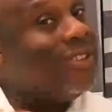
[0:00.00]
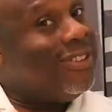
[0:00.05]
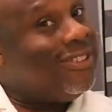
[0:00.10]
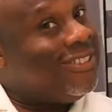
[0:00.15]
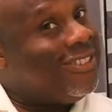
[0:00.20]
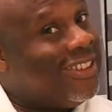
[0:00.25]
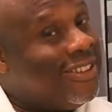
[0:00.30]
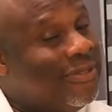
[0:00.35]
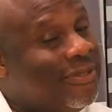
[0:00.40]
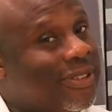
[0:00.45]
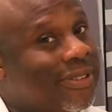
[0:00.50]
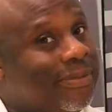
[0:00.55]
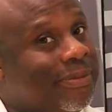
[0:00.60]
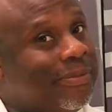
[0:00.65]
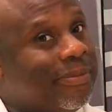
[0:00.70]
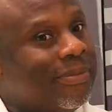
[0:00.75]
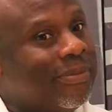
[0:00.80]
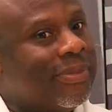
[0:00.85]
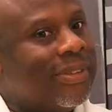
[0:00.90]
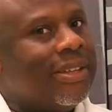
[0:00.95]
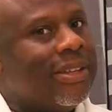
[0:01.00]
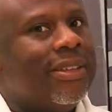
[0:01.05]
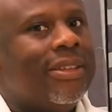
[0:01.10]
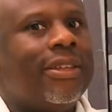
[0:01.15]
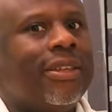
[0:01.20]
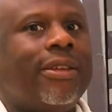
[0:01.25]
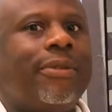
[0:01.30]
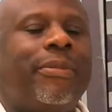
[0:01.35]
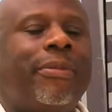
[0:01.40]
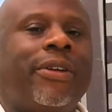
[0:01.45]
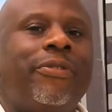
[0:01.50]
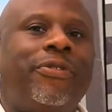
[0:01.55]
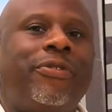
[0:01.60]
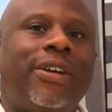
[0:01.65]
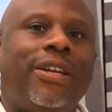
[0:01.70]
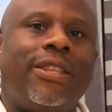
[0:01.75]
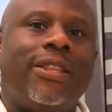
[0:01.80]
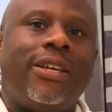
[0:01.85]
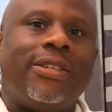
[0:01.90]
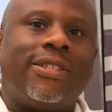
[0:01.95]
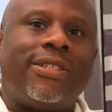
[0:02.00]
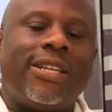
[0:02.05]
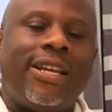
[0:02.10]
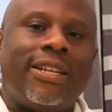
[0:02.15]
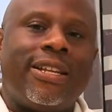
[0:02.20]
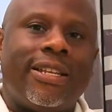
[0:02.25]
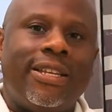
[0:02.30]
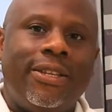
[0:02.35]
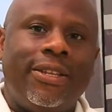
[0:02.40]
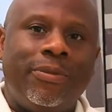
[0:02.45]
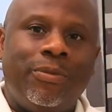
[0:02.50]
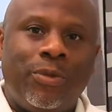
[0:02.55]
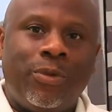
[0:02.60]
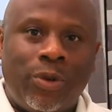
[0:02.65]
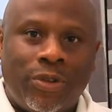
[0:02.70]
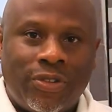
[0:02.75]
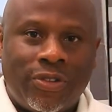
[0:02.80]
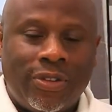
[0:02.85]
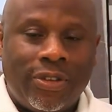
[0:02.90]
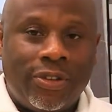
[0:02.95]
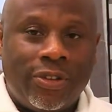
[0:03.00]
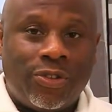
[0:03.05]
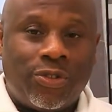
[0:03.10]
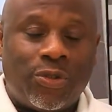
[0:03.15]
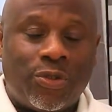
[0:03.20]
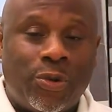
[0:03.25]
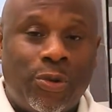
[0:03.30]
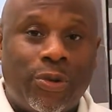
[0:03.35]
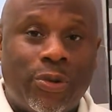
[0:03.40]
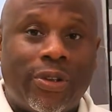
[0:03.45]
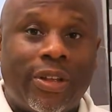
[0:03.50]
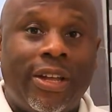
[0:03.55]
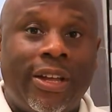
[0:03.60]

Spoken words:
is given. My father sadly was in a stroke,